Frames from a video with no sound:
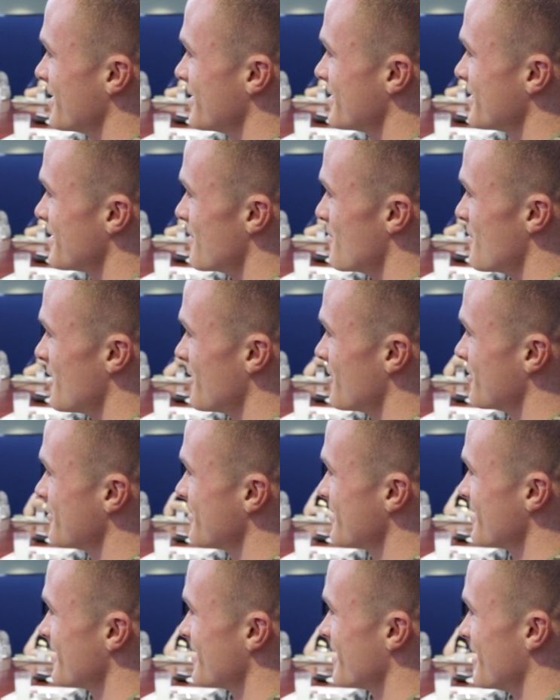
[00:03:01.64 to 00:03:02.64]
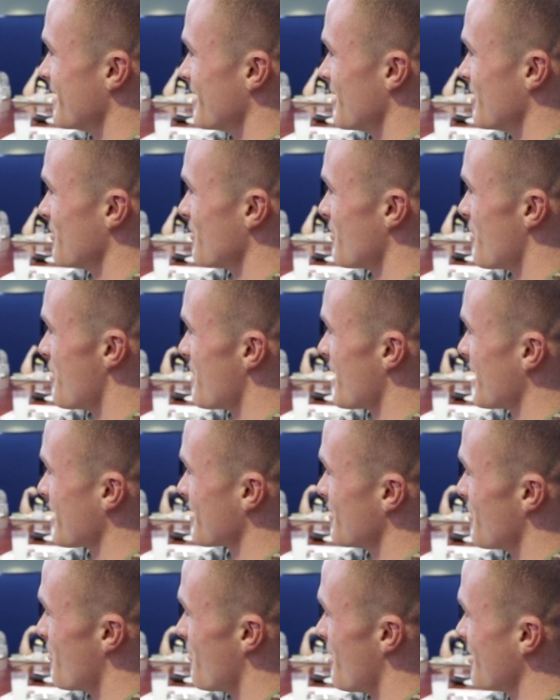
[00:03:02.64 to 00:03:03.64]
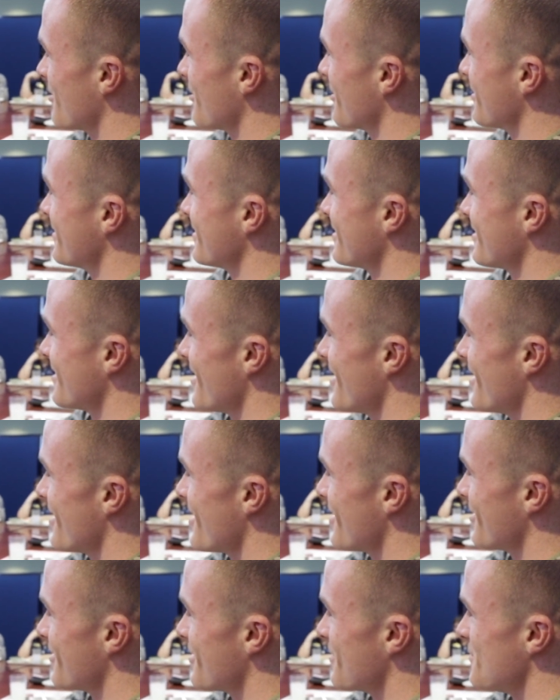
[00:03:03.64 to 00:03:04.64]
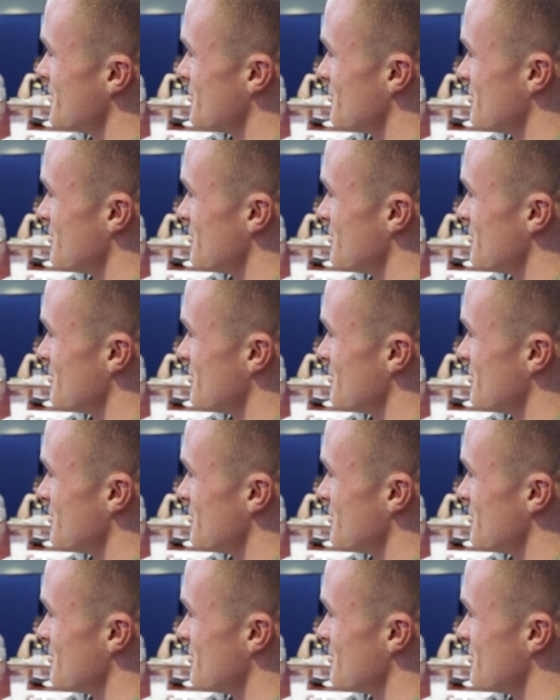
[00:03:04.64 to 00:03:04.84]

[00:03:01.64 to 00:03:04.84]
kiss the minnows and then throw them back in the water and say, I love you,